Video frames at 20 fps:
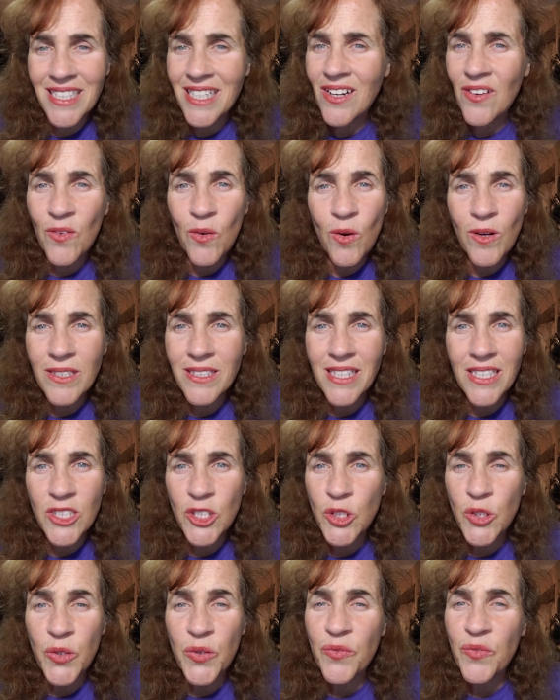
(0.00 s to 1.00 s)
And of course,
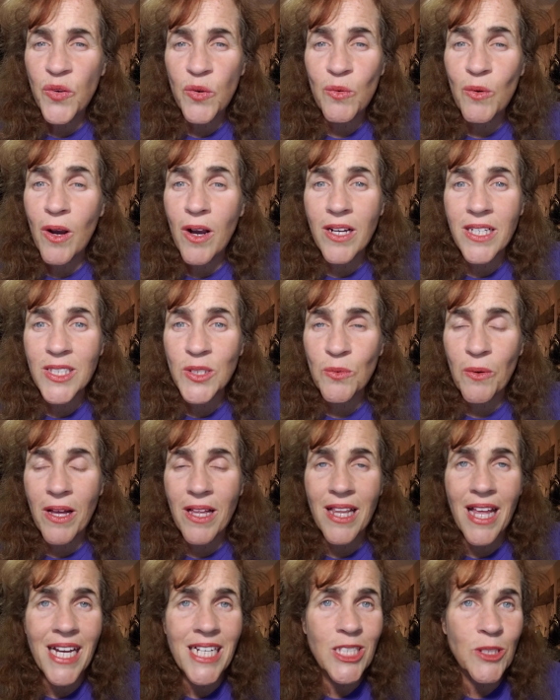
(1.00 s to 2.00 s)
that's true for raw as
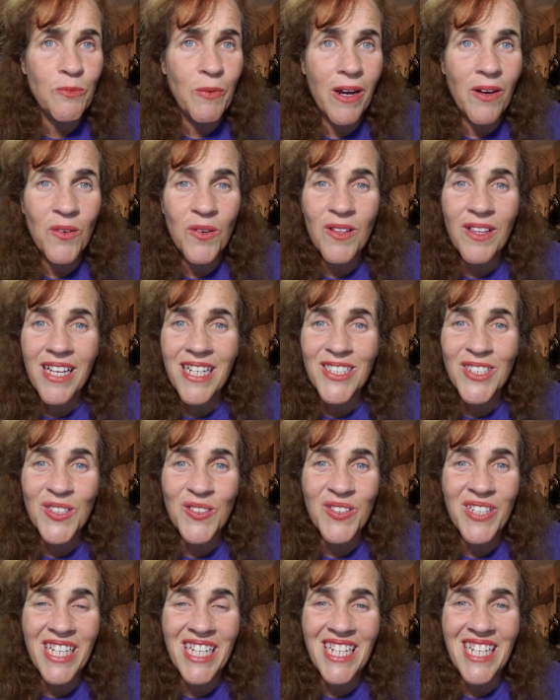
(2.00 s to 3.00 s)
well. I spiralize
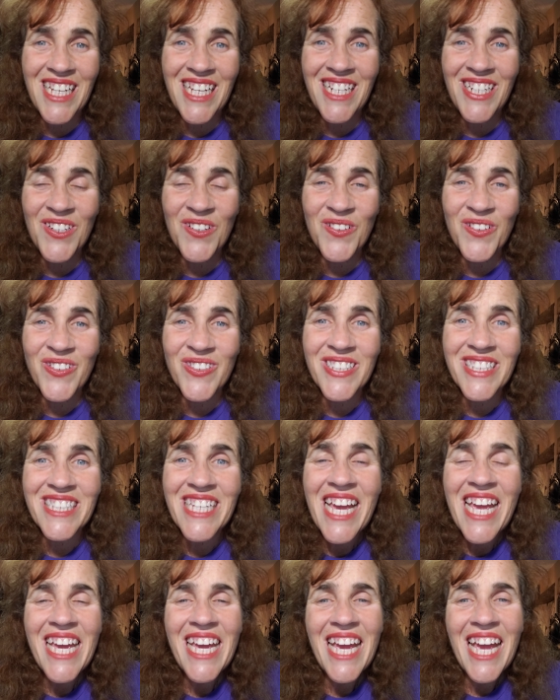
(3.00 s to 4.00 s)
zucchini noodles
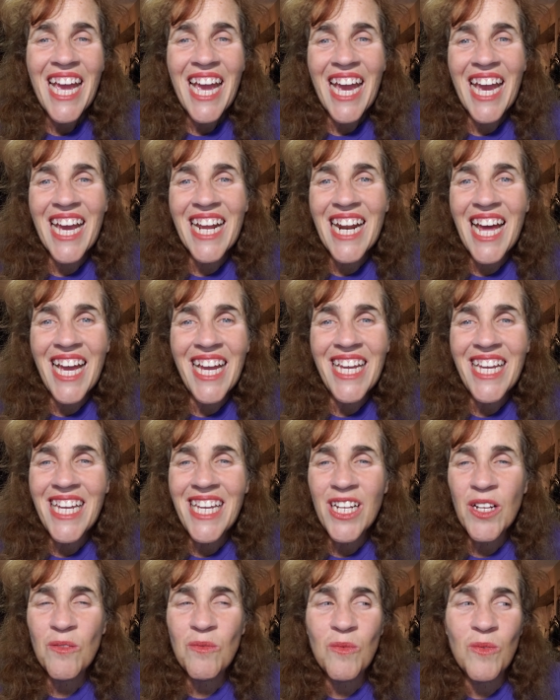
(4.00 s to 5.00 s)
and I
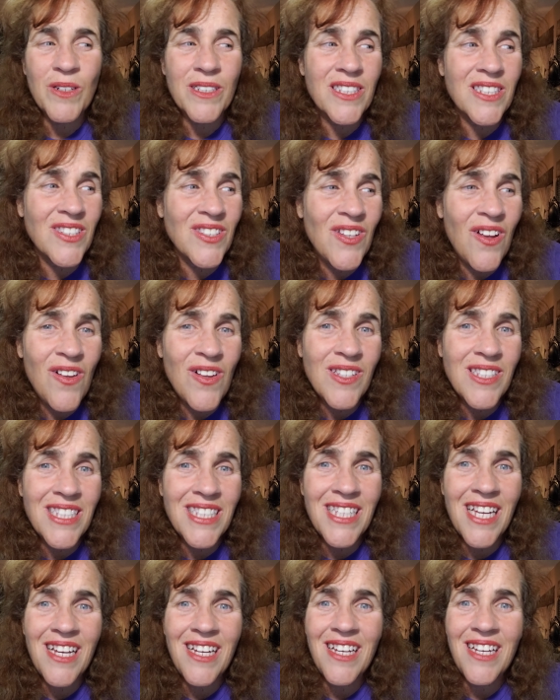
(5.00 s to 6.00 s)
eat them with
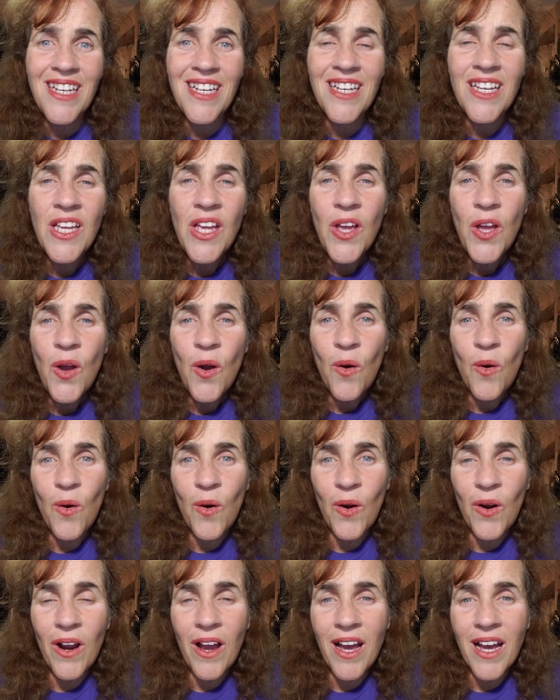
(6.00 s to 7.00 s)
salsa
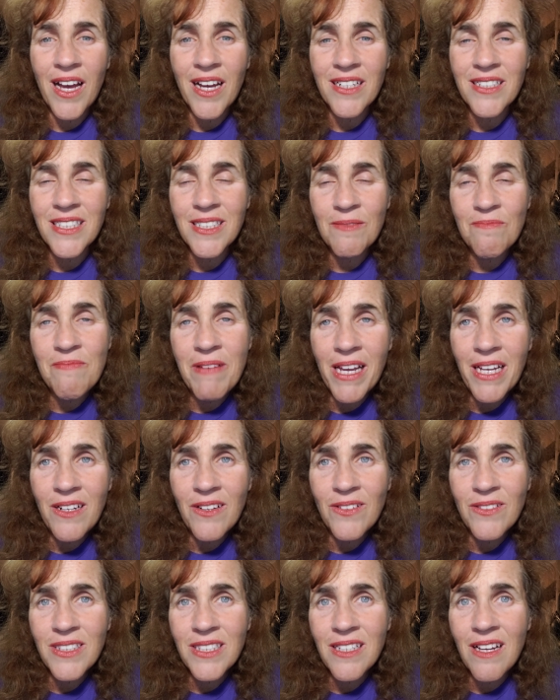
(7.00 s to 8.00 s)
or a uh,
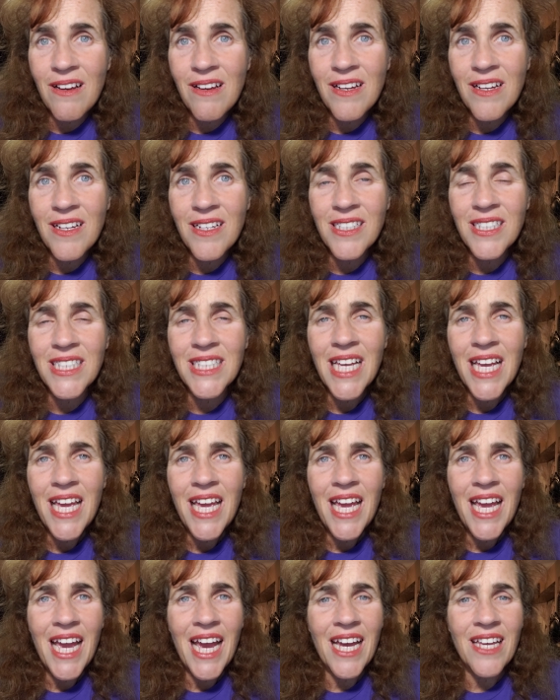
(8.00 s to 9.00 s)
tomato sauce,
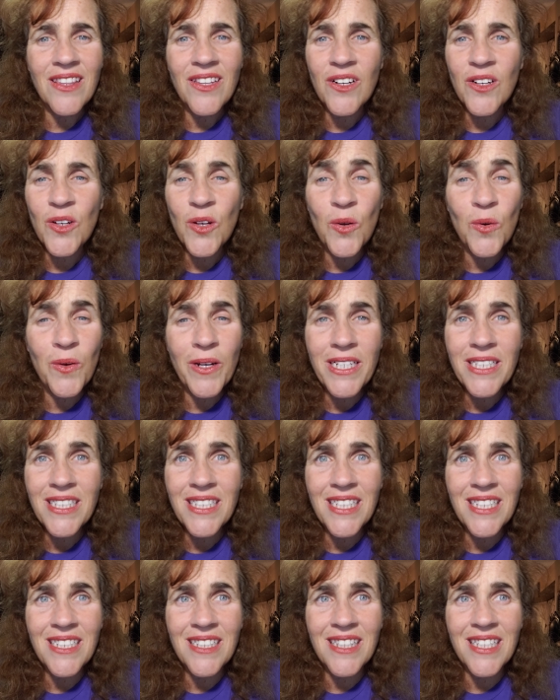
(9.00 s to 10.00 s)
and they're
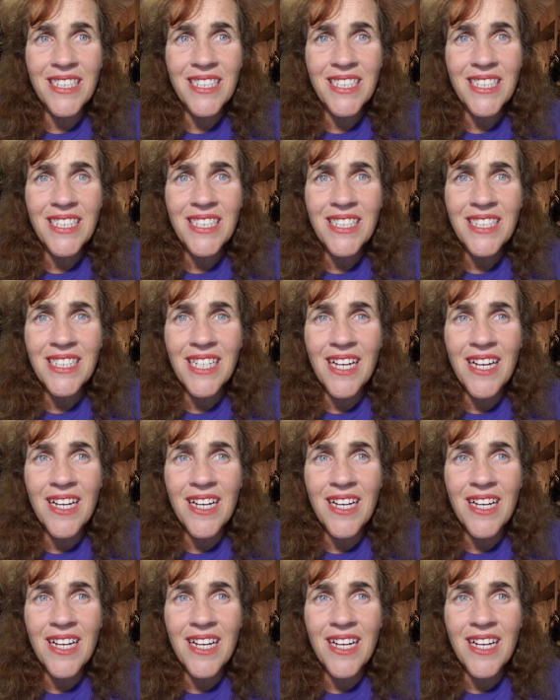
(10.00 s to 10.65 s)
crazy delicious.